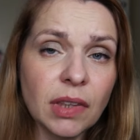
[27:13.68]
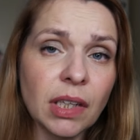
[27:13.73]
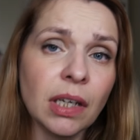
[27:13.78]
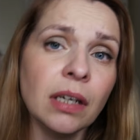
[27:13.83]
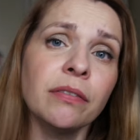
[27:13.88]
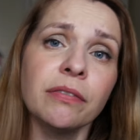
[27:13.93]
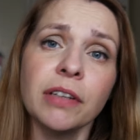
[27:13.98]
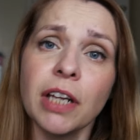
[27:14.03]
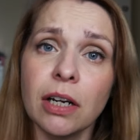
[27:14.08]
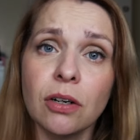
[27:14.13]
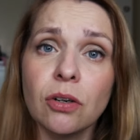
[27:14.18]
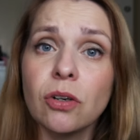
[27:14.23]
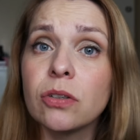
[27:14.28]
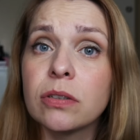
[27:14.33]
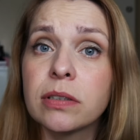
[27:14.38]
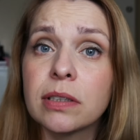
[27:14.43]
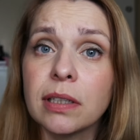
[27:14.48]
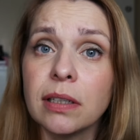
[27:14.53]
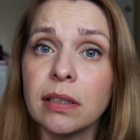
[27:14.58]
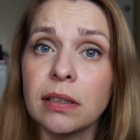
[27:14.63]
if not all
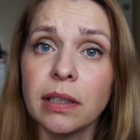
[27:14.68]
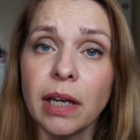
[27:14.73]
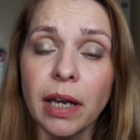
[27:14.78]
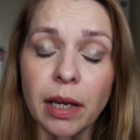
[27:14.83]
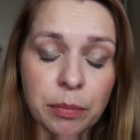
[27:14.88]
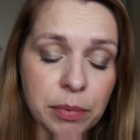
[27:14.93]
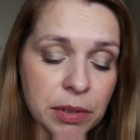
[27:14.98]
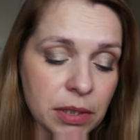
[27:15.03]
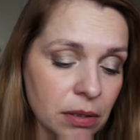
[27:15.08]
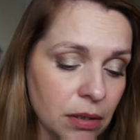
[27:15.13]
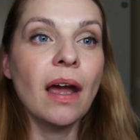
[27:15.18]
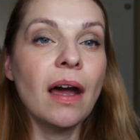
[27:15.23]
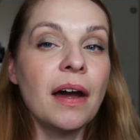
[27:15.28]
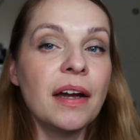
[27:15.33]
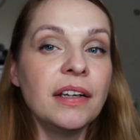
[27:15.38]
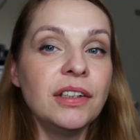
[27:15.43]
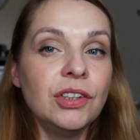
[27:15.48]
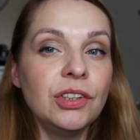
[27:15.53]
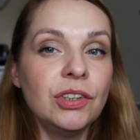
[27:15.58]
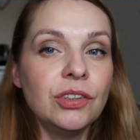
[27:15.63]
skin types.
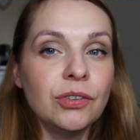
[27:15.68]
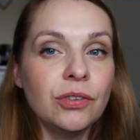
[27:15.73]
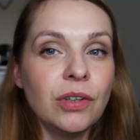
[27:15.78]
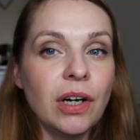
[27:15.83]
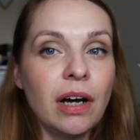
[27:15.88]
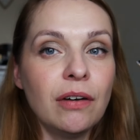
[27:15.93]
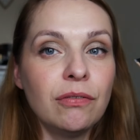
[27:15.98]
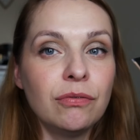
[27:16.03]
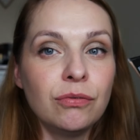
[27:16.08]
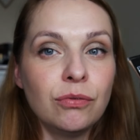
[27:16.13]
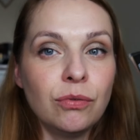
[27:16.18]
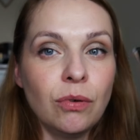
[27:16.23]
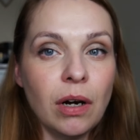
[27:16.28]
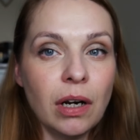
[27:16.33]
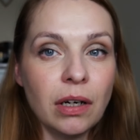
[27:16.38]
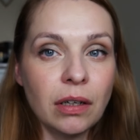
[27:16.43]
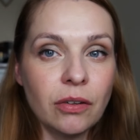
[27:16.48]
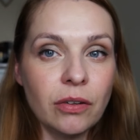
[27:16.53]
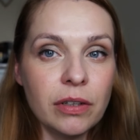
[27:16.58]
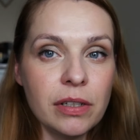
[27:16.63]
I do have
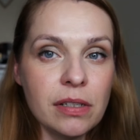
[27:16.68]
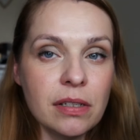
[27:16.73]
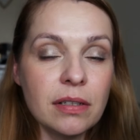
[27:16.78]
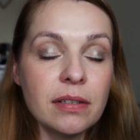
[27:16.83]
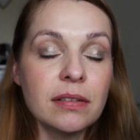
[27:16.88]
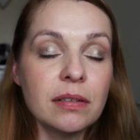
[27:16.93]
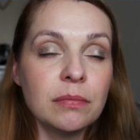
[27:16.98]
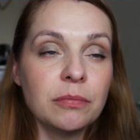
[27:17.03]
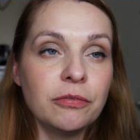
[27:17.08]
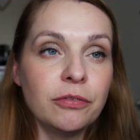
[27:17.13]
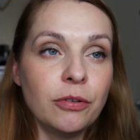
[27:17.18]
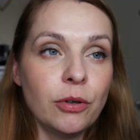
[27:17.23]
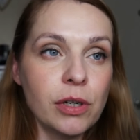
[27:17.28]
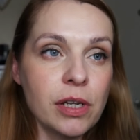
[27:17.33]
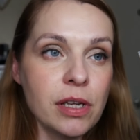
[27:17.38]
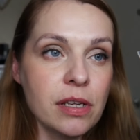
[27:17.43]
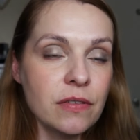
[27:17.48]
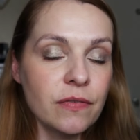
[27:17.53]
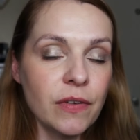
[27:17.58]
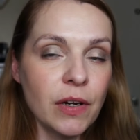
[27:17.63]
one criticism for
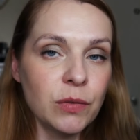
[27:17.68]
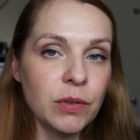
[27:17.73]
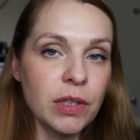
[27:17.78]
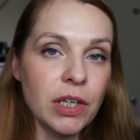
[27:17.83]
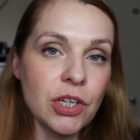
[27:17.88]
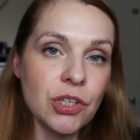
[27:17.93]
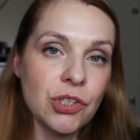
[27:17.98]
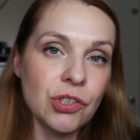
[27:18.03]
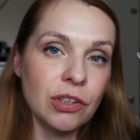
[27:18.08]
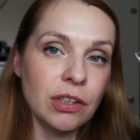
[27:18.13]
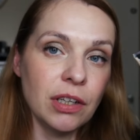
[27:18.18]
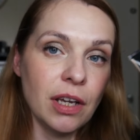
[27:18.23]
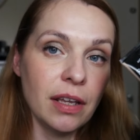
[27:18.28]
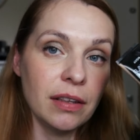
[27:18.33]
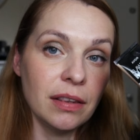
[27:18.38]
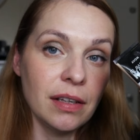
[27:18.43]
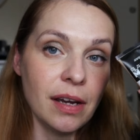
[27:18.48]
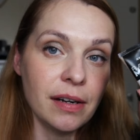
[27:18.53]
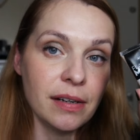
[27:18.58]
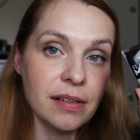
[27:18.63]
this foundation,
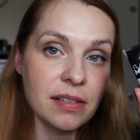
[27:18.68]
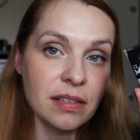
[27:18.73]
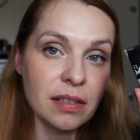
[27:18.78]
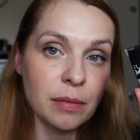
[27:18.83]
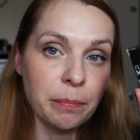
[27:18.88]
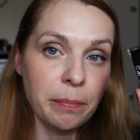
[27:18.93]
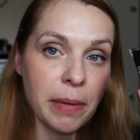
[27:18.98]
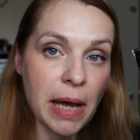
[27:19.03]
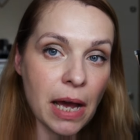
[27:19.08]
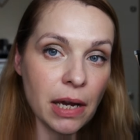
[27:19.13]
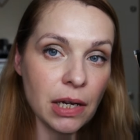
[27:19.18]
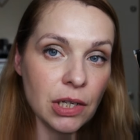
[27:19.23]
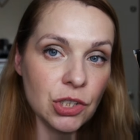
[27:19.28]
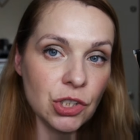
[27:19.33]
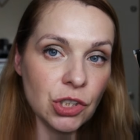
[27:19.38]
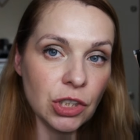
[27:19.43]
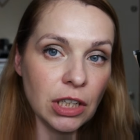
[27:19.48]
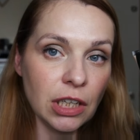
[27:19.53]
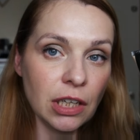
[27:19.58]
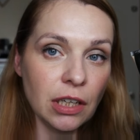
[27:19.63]
and that is the
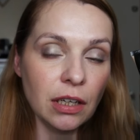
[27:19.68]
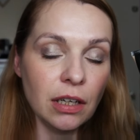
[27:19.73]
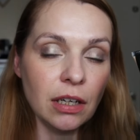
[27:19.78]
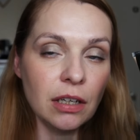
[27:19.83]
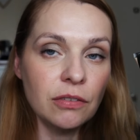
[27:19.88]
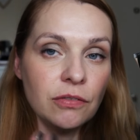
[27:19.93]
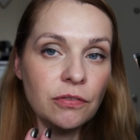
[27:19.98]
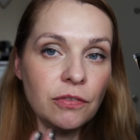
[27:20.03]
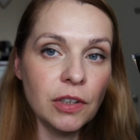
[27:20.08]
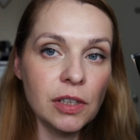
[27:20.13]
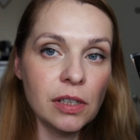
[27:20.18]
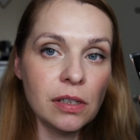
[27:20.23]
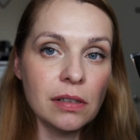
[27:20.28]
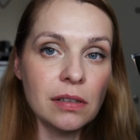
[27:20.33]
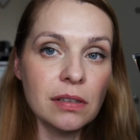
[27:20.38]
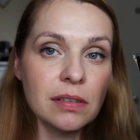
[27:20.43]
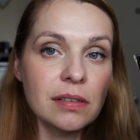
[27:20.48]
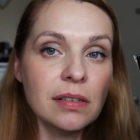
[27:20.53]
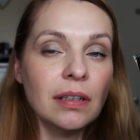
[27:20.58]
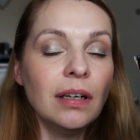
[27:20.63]
packaging. It
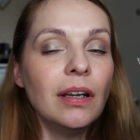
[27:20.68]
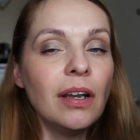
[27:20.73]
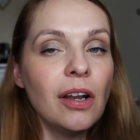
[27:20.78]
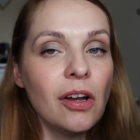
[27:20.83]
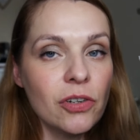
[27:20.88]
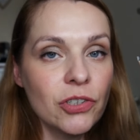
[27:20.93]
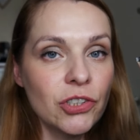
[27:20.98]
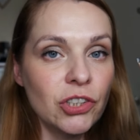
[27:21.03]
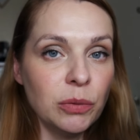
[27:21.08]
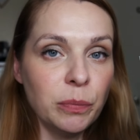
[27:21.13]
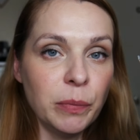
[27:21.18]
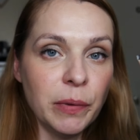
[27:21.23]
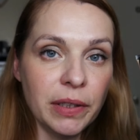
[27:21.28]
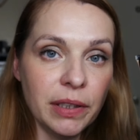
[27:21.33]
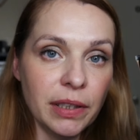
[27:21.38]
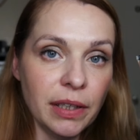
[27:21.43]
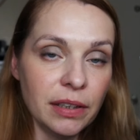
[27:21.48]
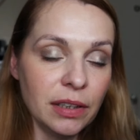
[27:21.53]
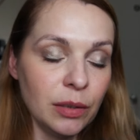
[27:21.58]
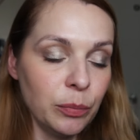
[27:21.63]
feels a lot cheaper
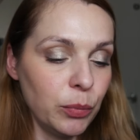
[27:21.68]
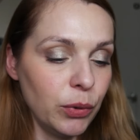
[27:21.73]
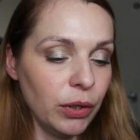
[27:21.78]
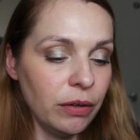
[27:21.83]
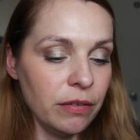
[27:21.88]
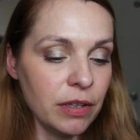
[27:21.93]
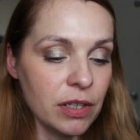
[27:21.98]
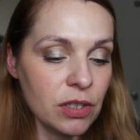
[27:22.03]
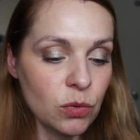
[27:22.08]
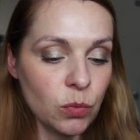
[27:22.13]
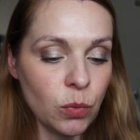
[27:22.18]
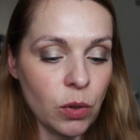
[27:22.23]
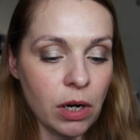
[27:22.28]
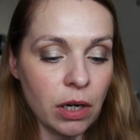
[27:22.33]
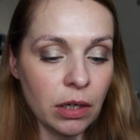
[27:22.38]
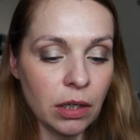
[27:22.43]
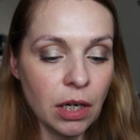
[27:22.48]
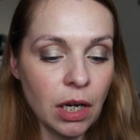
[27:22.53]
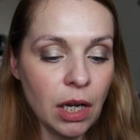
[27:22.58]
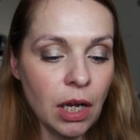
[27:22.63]
than the previous
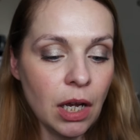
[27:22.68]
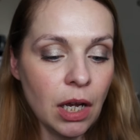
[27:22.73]
one.